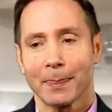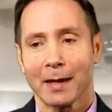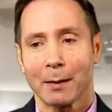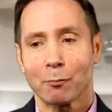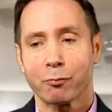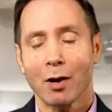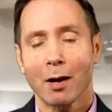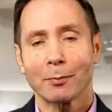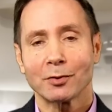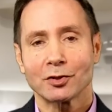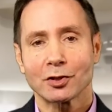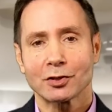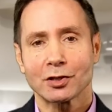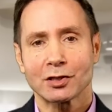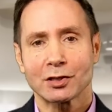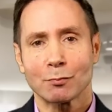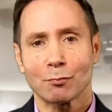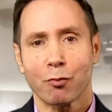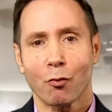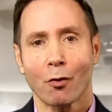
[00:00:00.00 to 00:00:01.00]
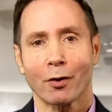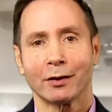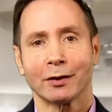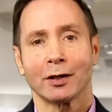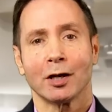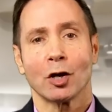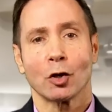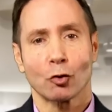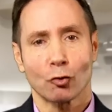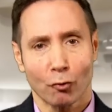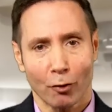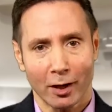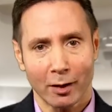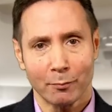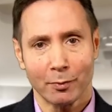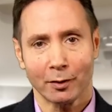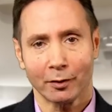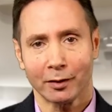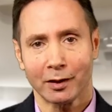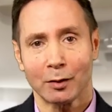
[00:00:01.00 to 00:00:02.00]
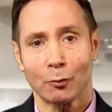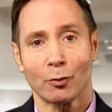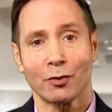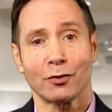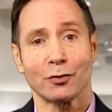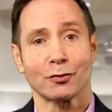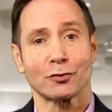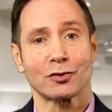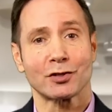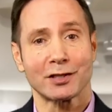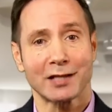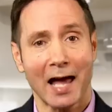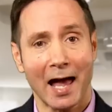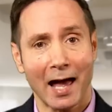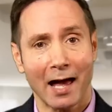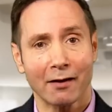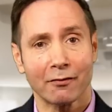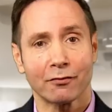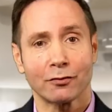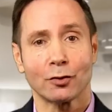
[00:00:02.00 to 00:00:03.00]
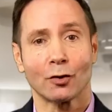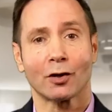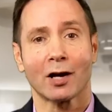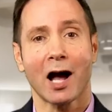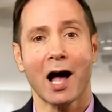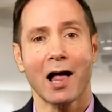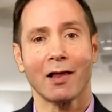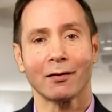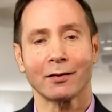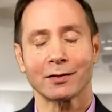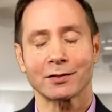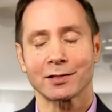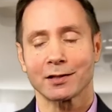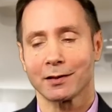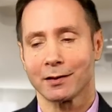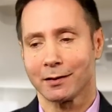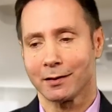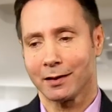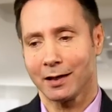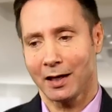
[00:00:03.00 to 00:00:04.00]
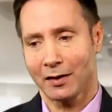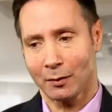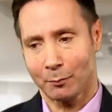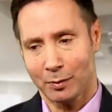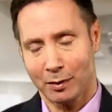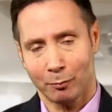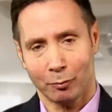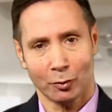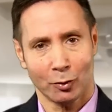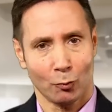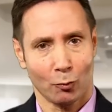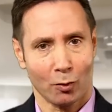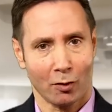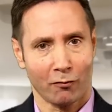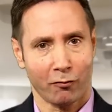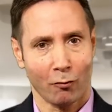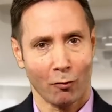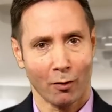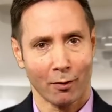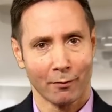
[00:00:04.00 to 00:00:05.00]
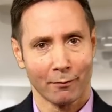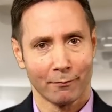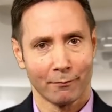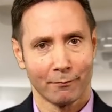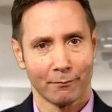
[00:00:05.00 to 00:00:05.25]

and probably just as important, credibility with your staff, your colleagues, and the people you work for?